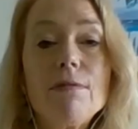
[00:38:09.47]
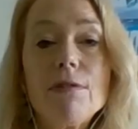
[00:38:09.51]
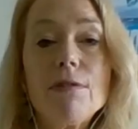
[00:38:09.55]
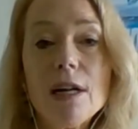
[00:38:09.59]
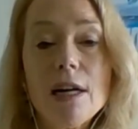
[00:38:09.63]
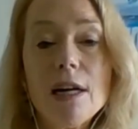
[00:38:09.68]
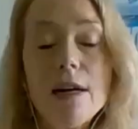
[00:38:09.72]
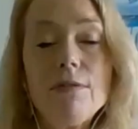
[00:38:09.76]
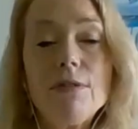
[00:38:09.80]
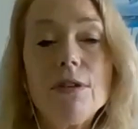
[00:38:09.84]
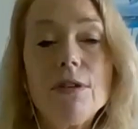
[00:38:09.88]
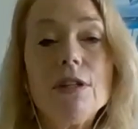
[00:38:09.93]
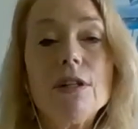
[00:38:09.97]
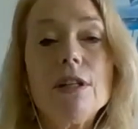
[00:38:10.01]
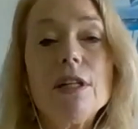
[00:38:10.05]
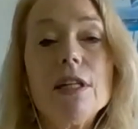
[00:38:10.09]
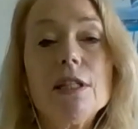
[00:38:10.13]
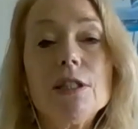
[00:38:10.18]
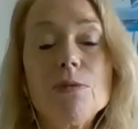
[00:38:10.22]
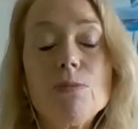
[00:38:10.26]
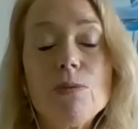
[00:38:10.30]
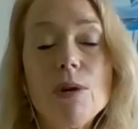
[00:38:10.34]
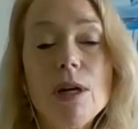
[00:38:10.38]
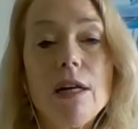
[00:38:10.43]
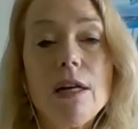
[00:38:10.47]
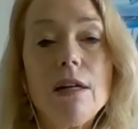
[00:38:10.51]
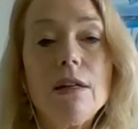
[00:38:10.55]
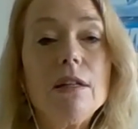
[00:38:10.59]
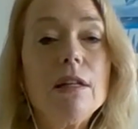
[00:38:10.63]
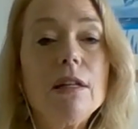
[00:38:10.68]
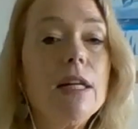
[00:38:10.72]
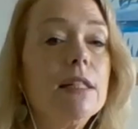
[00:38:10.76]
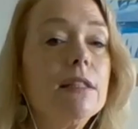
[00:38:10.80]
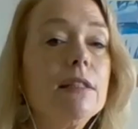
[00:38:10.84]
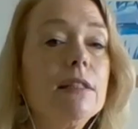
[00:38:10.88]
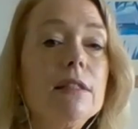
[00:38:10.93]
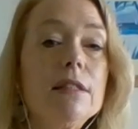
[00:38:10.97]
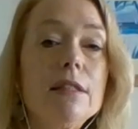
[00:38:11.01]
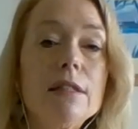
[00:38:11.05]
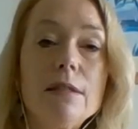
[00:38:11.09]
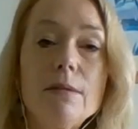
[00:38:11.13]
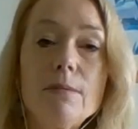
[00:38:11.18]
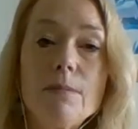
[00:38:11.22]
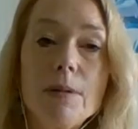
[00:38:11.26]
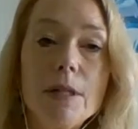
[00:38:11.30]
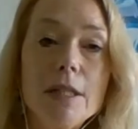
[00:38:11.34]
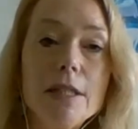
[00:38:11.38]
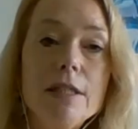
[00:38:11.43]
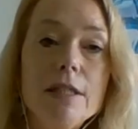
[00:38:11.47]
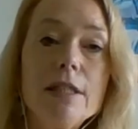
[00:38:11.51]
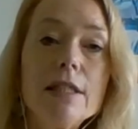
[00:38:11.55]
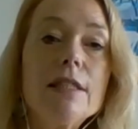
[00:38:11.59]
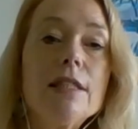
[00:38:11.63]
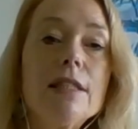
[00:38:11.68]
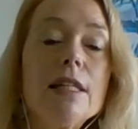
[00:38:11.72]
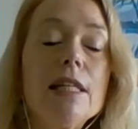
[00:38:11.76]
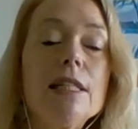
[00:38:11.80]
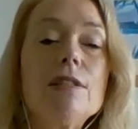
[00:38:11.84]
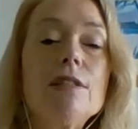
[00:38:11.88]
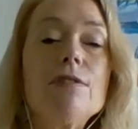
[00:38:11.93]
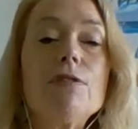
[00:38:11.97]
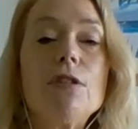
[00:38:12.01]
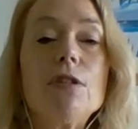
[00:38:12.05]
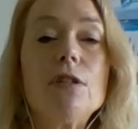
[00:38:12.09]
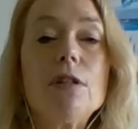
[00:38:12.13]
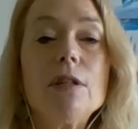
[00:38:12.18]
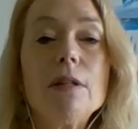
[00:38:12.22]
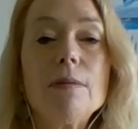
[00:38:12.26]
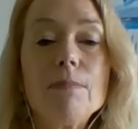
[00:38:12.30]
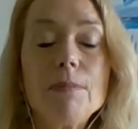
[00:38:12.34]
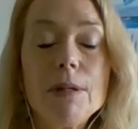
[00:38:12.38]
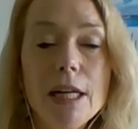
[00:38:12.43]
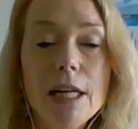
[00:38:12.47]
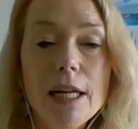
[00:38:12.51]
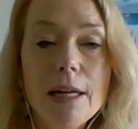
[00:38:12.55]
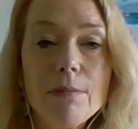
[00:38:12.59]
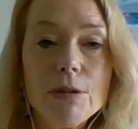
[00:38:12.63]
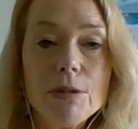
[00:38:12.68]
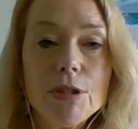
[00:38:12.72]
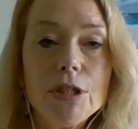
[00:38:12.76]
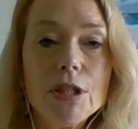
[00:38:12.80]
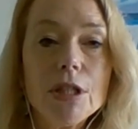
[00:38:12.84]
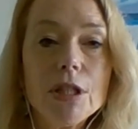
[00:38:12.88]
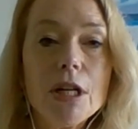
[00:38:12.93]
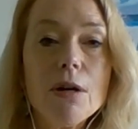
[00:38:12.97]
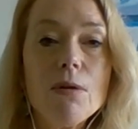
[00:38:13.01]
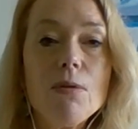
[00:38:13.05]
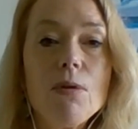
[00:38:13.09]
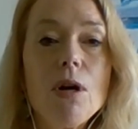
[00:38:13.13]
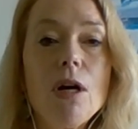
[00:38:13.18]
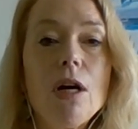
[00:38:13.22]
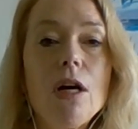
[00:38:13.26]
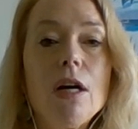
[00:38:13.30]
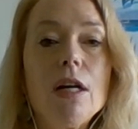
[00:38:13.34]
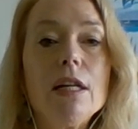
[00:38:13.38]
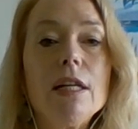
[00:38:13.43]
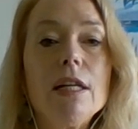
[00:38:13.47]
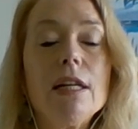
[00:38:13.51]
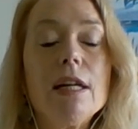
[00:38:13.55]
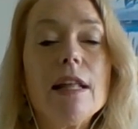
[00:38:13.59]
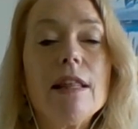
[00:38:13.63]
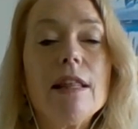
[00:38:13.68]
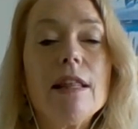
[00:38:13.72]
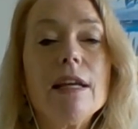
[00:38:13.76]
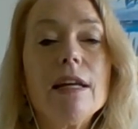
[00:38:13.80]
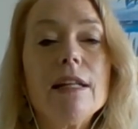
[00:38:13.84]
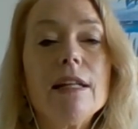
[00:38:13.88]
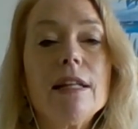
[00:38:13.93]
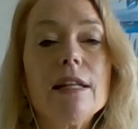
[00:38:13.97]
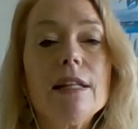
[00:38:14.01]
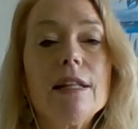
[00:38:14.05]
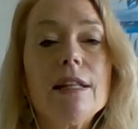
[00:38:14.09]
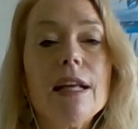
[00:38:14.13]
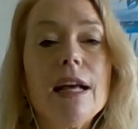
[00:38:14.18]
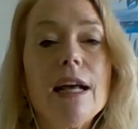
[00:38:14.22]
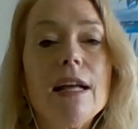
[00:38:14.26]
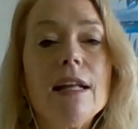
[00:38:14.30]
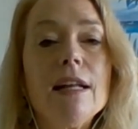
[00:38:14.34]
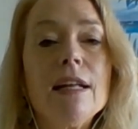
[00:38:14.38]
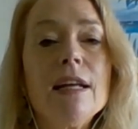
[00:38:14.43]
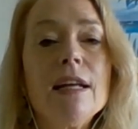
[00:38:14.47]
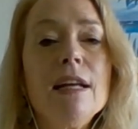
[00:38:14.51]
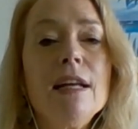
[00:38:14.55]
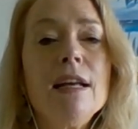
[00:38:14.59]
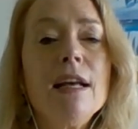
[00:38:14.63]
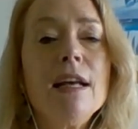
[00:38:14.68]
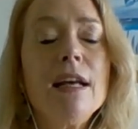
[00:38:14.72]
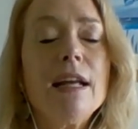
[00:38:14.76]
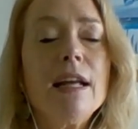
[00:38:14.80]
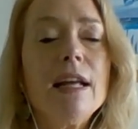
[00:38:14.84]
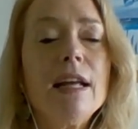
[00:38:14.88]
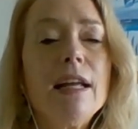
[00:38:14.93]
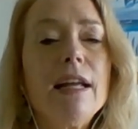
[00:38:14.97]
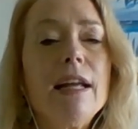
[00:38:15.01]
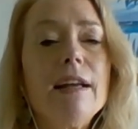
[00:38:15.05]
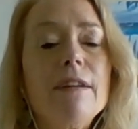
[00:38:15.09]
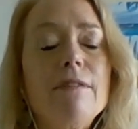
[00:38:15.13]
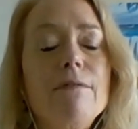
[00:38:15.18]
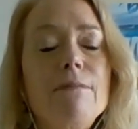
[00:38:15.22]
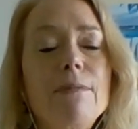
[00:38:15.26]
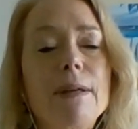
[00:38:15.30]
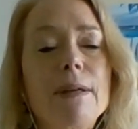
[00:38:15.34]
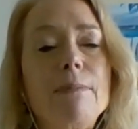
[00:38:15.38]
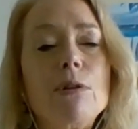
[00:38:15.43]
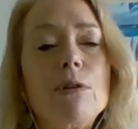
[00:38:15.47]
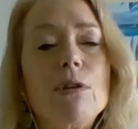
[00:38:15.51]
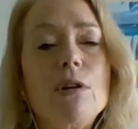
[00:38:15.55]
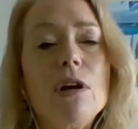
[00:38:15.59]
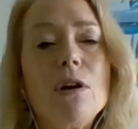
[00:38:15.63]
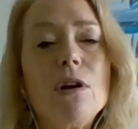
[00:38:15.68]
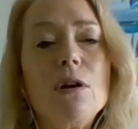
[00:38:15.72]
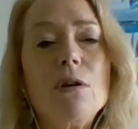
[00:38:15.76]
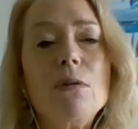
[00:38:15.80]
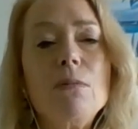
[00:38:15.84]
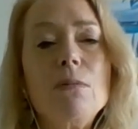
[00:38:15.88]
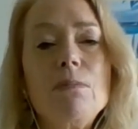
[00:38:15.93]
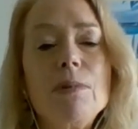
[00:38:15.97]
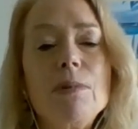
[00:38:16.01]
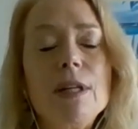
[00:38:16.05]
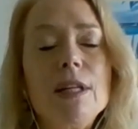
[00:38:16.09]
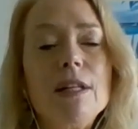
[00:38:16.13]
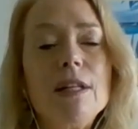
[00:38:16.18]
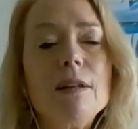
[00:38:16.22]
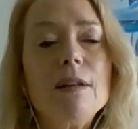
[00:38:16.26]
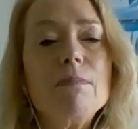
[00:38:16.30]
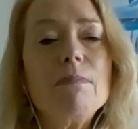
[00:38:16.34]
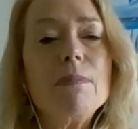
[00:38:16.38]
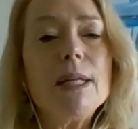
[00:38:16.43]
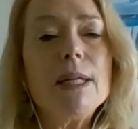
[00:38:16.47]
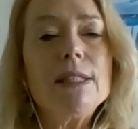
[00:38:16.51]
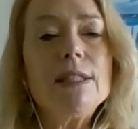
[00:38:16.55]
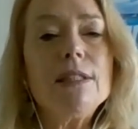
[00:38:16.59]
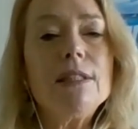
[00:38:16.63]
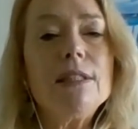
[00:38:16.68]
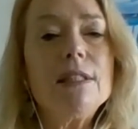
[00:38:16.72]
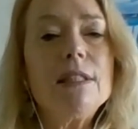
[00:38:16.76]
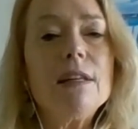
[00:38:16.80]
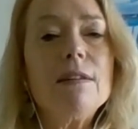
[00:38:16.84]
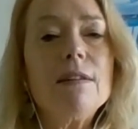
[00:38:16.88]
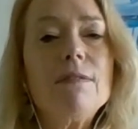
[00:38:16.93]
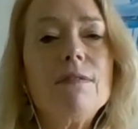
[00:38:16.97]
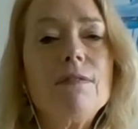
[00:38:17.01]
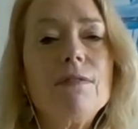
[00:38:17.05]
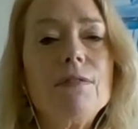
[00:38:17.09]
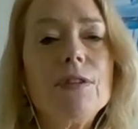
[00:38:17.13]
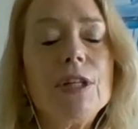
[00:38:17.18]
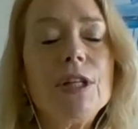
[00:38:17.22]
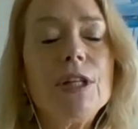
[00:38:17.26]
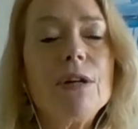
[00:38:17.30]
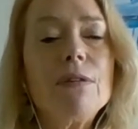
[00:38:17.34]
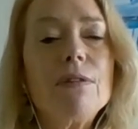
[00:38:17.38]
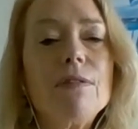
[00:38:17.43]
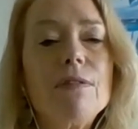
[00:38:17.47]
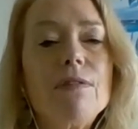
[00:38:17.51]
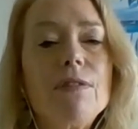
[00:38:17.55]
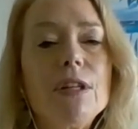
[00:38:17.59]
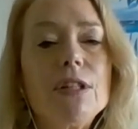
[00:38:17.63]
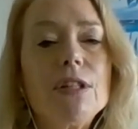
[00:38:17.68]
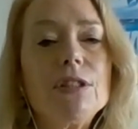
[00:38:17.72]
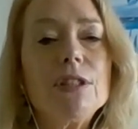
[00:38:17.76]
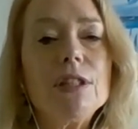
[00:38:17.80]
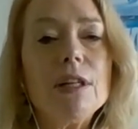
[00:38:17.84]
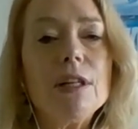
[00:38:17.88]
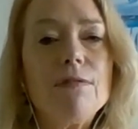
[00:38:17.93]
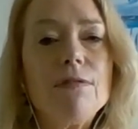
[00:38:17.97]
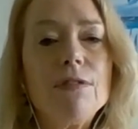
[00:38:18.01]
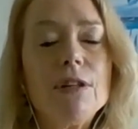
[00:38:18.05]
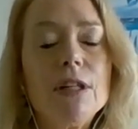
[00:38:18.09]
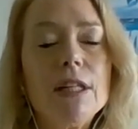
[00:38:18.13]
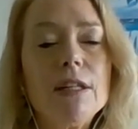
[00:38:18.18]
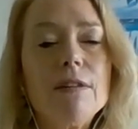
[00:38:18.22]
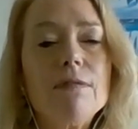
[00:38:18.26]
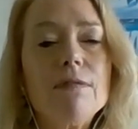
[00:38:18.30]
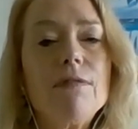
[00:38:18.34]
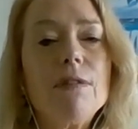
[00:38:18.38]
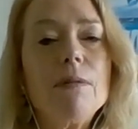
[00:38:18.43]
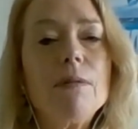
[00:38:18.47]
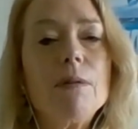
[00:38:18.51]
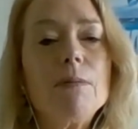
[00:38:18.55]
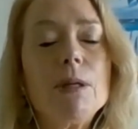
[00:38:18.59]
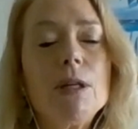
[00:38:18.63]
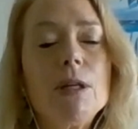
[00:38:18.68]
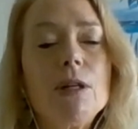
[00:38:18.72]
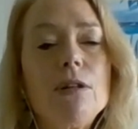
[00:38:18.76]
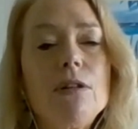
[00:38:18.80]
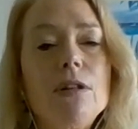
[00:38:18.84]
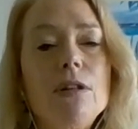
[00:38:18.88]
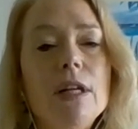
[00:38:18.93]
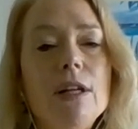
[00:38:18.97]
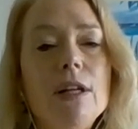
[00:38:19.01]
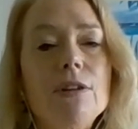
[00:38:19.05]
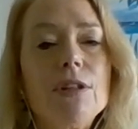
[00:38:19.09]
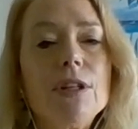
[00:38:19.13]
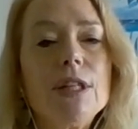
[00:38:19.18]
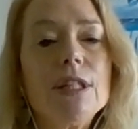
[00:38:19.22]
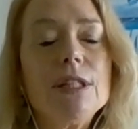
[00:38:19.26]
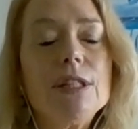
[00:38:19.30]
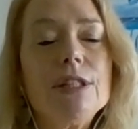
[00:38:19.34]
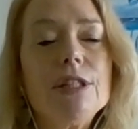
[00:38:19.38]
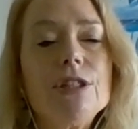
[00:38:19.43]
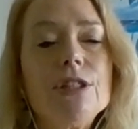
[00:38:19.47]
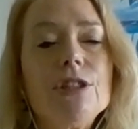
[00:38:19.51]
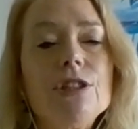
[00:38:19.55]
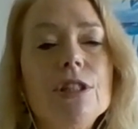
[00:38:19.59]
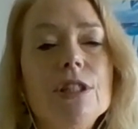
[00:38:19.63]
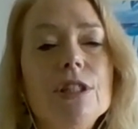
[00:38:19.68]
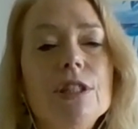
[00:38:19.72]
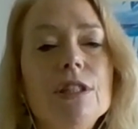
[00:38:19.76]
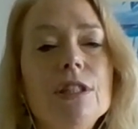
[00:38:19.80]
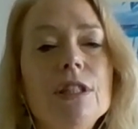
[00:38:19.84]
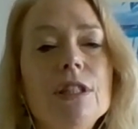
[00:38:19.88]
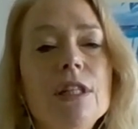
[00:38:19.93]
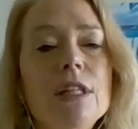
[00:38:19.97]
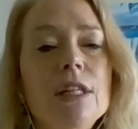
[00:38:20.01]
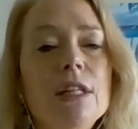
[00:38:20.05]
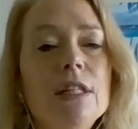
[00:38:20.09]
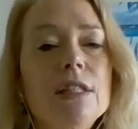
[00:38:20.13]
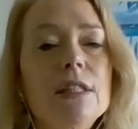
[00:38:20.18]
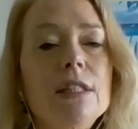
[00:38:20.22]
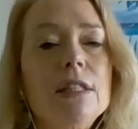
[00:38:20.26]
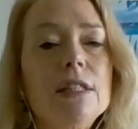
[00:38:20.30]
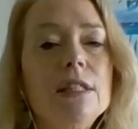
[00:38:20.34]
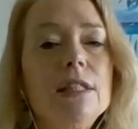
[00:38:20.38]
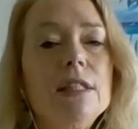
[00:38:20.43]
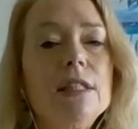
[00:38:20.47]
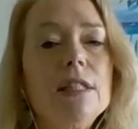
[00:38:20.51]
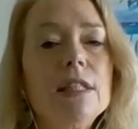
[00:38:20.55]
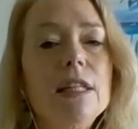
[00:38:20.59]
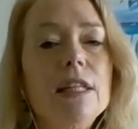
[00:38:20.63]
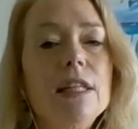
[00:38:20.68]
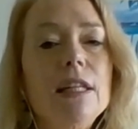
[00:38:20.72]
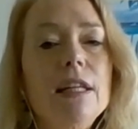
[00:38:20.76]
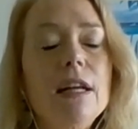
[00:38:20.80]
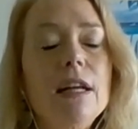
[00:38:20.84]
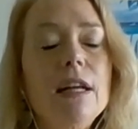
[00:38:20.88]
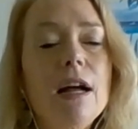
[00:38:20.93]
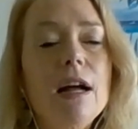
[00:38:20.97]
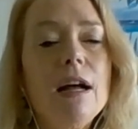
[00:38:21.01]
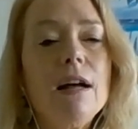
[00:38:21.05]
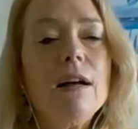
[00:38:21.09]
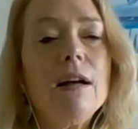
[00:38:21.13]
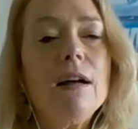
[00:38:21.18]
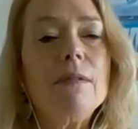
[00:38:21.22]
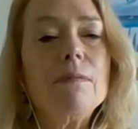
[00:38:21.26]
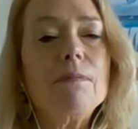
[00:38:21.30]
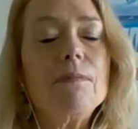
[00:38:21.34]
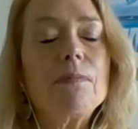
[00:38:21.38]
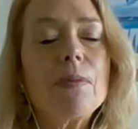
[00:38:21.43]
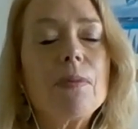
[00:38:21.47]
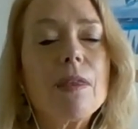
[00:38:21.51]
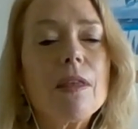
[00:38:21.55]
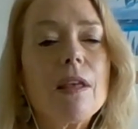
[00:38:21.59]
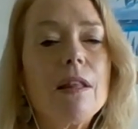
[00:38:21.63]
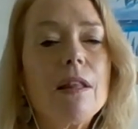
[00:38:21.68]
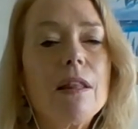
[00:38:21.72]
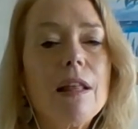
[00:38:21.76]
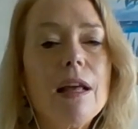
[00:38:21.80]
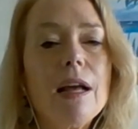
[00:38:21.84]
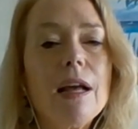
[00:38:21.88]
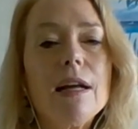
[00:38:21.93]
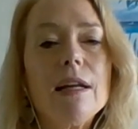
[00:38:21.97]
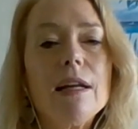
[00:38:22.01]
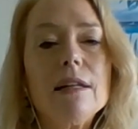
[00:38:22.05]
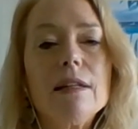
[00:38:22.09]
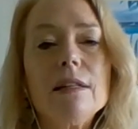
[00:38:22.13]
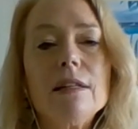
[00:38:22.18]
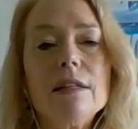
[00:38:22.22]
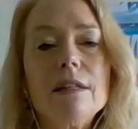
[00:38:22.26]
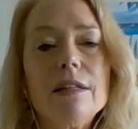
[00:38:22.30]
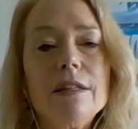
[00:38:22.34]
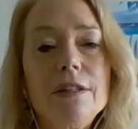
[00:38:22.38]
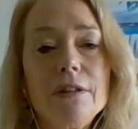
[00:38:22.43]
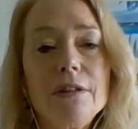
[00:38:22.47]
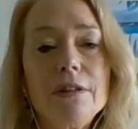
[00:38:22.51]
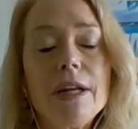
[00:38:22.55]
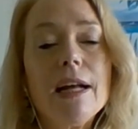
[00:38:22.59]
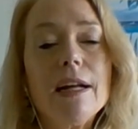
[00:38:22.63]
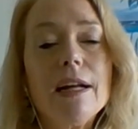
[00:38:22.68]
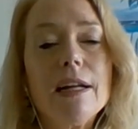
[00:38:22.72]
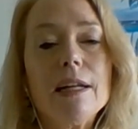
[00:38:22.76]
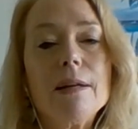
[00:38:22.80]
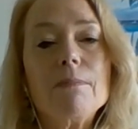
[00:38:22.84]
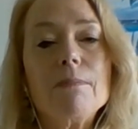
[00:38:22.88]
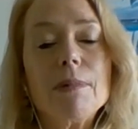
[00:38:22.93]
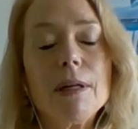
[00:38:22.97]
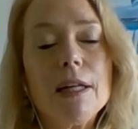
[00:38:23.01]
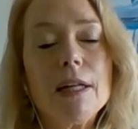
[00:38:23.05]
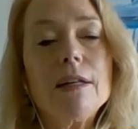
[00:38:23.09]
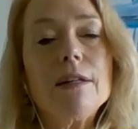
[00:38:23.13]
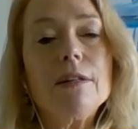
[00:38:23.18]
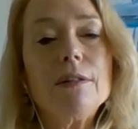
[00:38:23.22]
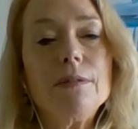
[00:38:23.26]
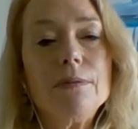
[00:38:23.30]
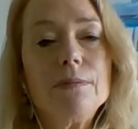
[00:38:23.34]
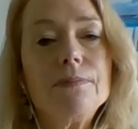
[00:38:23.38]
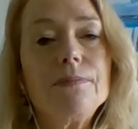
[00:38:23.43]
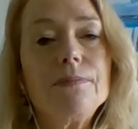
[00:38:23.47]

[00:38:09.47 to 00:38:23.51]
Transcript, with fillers: mm-hmm. recovered as well and yep. still been successful and been able to go on and i think that that can give people hope in the midst of you know if they're suffering from a mental health condition to see um, that you can get better